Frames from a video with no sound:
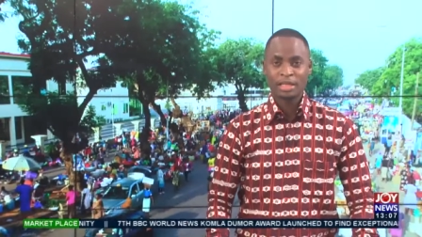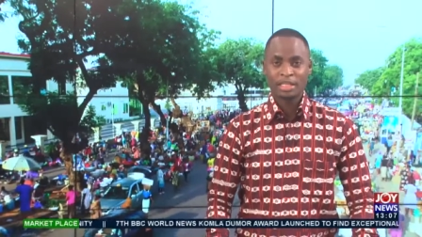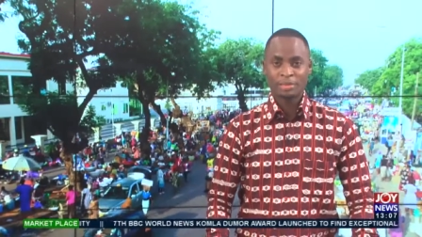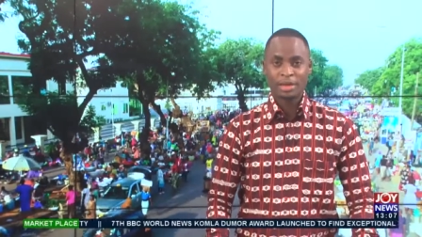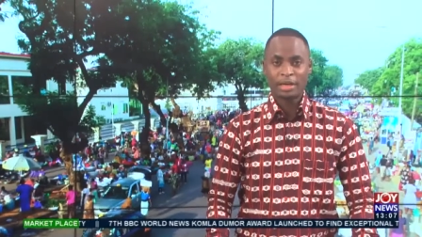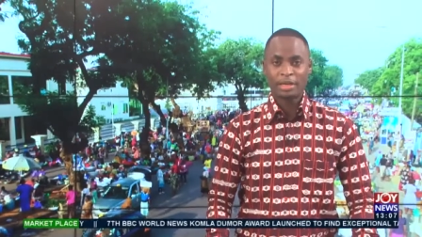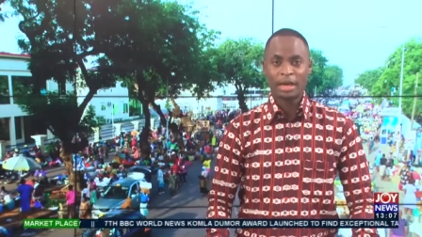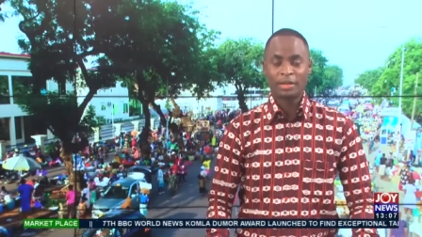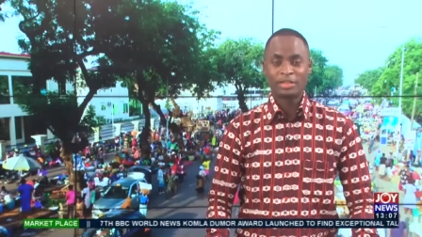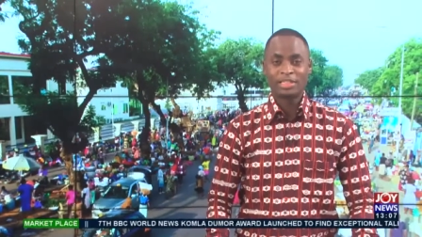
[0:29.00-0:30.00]
Speaking
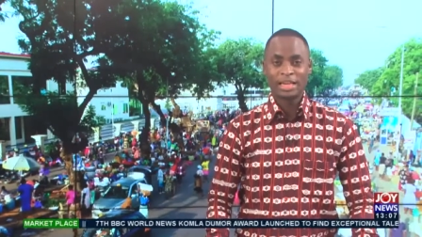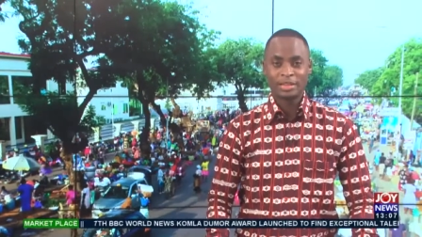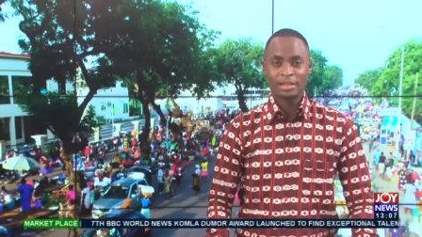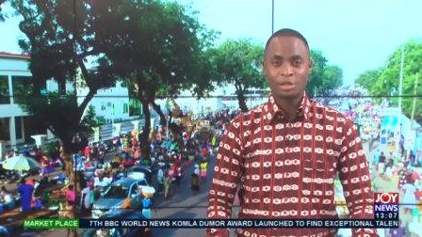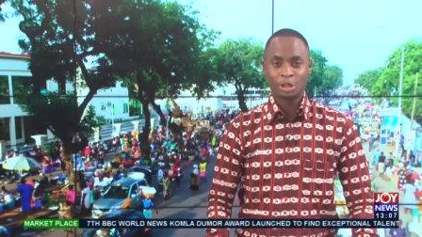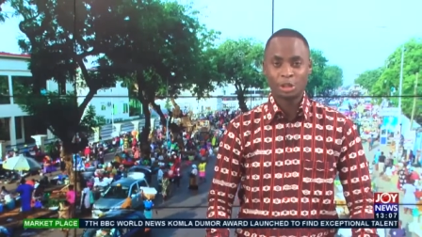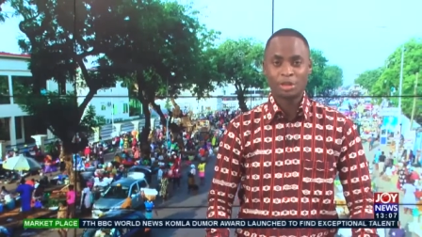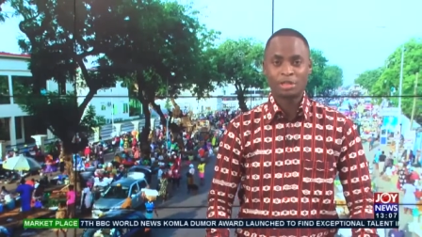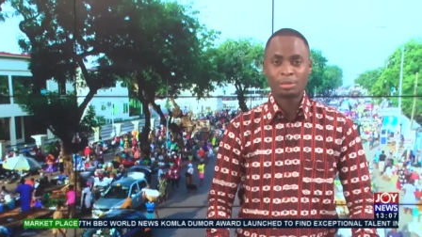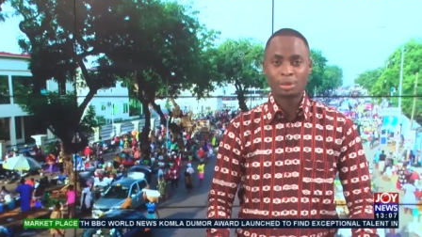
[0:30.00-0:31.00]
at the 10th
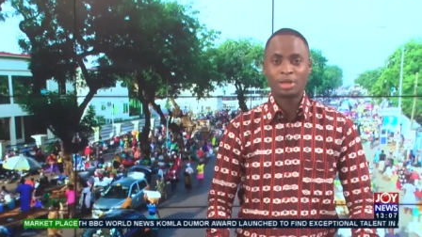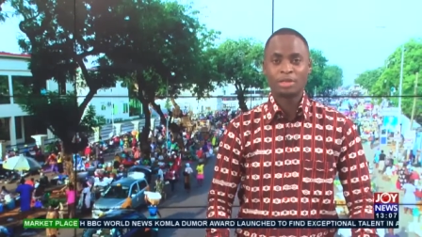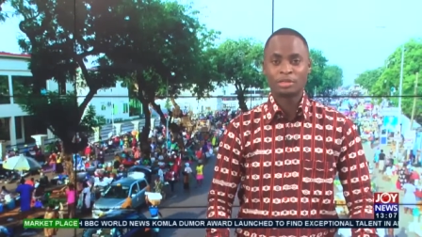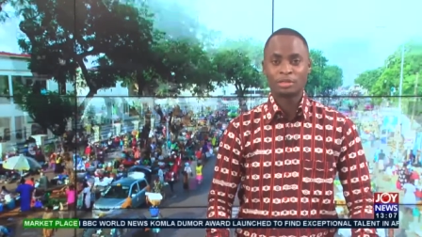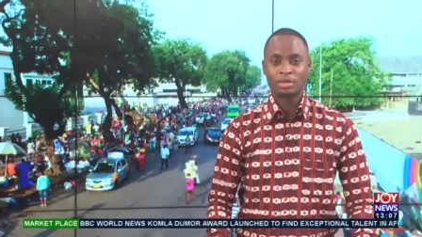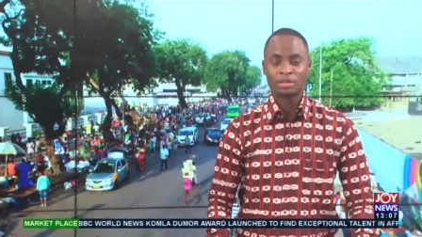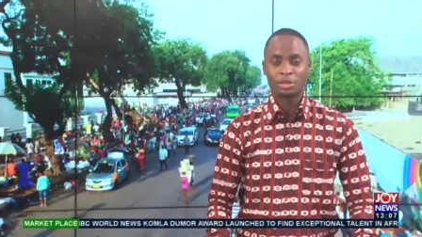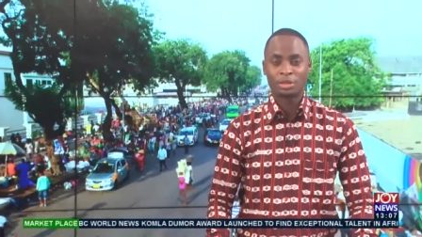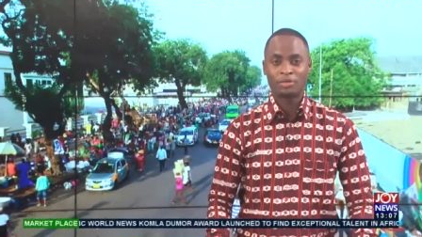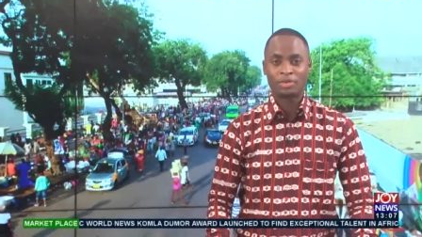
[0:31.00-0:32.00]
Insurance Brokers
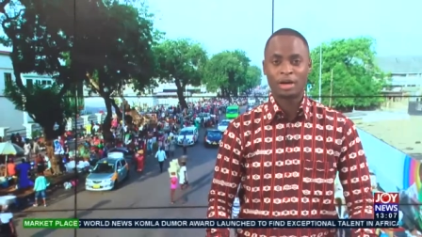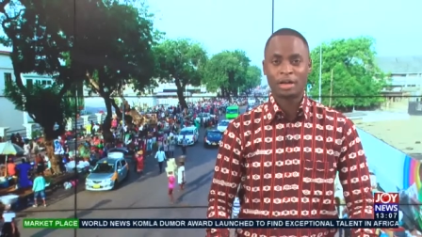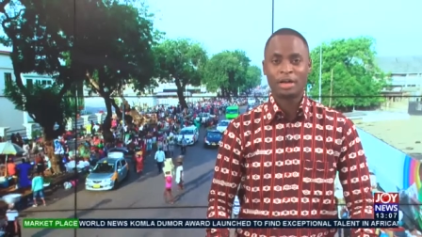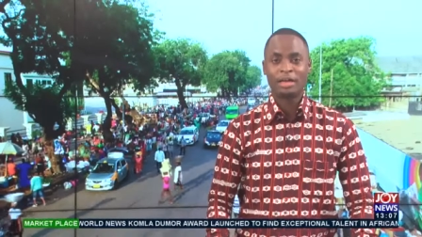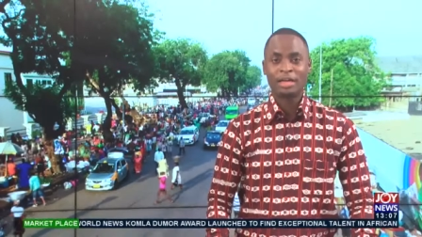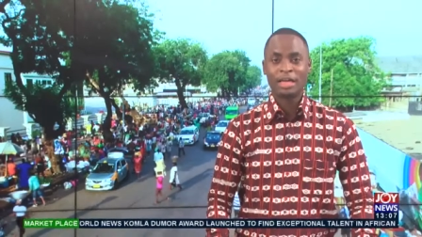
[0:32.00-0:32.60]
Association of Ghana